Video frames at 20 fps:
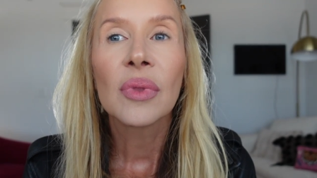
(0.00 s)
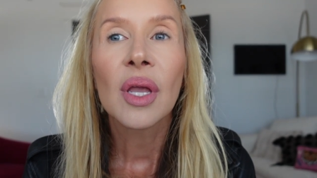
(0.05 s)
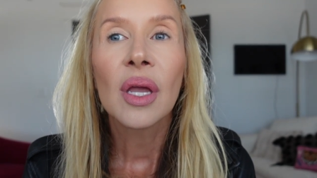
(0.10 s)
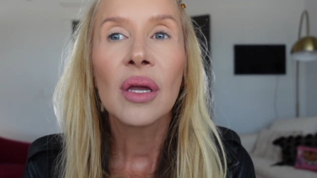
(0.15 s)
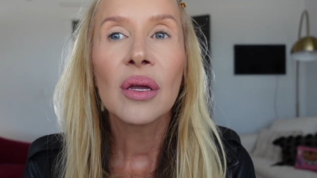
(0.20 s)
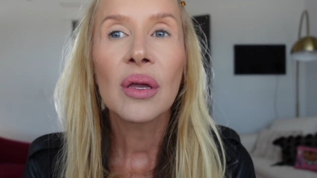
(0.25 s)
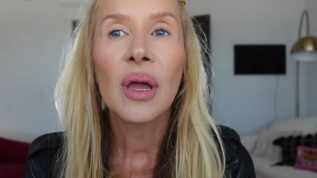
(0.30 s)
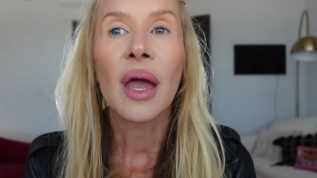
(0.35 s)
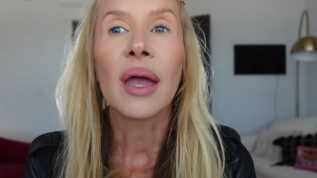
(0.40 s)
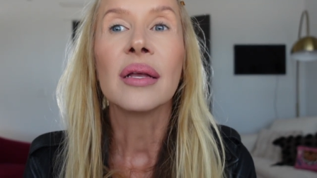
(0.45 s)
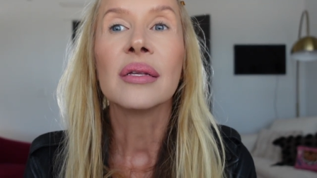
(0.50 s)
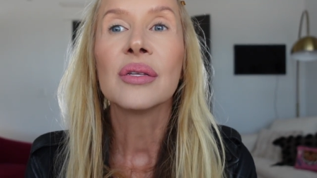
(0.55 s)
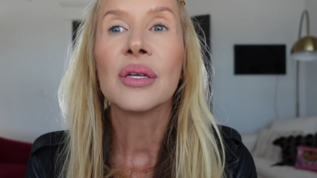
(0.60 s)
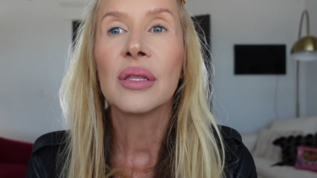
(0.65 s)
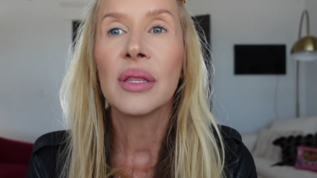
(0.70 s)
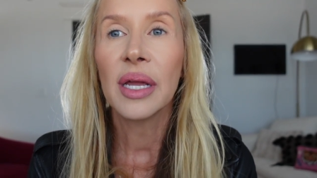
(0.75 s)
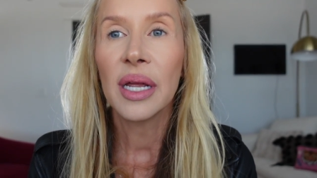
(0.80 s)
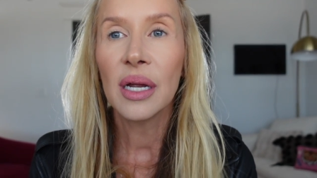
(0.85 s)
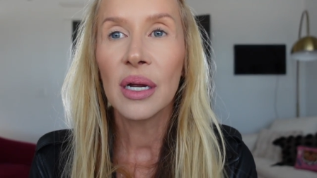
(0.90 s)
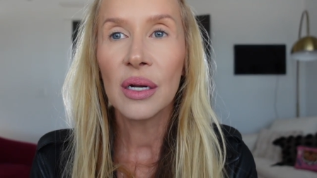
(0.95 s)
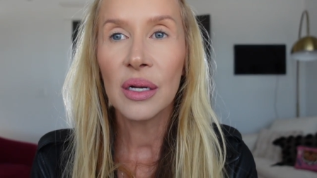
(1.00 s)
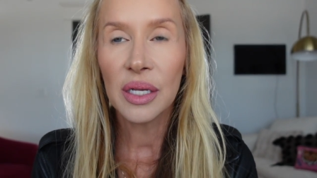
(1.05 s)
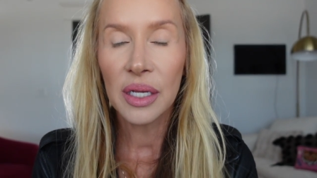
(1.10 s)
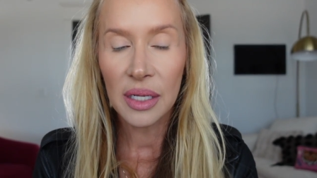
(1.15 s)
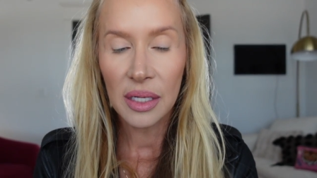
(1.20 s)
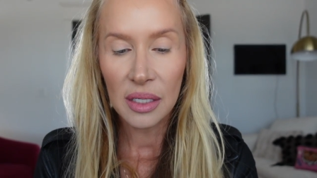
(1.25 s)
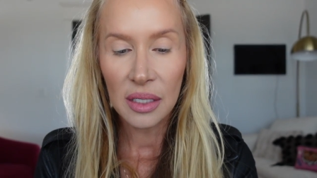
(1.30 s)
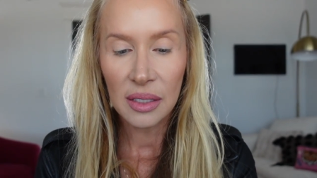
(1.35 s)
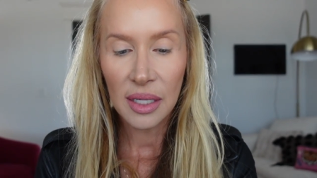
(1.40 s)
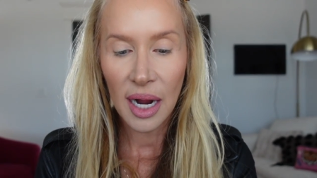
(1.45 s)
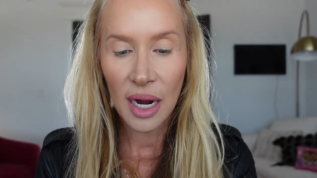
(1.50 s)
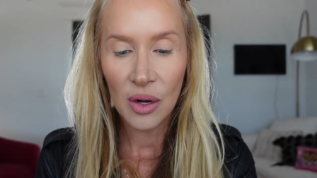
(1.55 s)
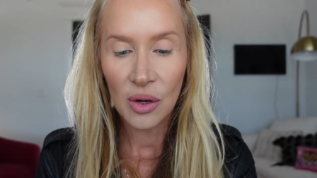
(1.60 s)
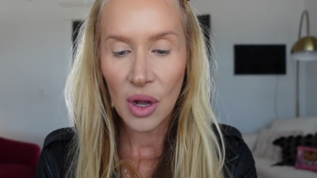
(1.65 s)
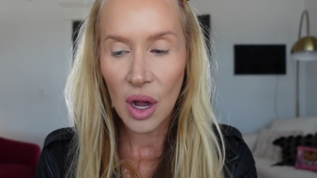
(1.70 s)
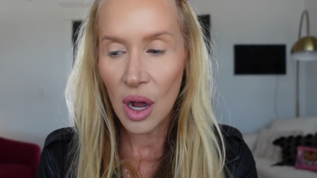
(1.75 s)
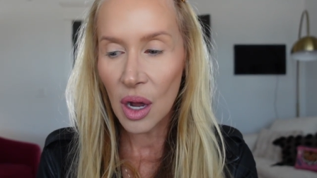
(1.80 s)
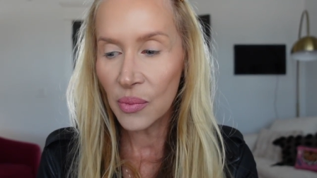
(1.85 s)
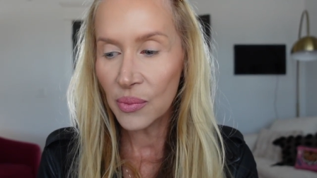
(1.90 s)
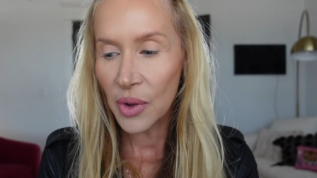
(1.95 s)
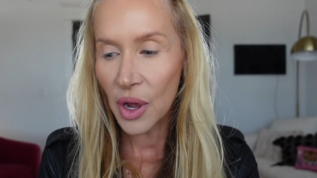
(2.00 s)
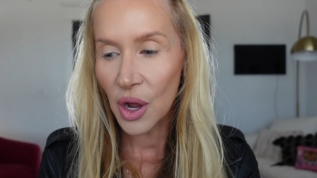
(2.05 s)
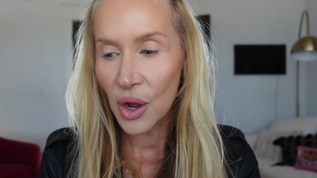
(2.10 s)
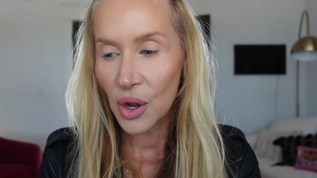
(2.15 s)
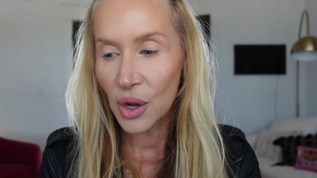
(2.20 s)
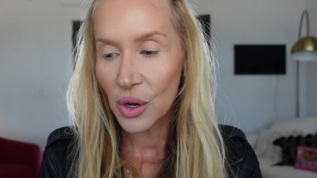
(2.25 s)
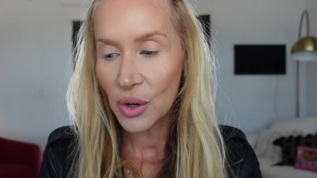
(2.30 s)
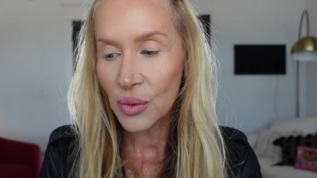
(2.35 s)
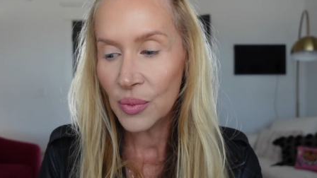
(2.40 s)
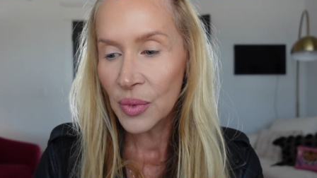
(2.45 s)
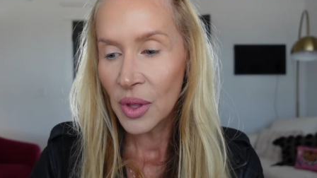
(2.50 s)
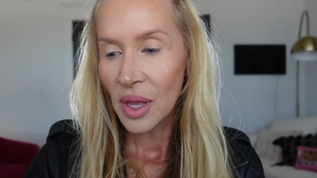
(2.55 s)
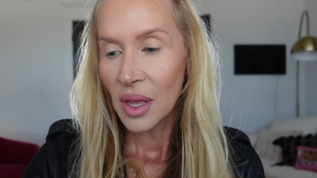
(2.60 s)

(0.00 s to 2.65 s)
Okay, so there is our combo.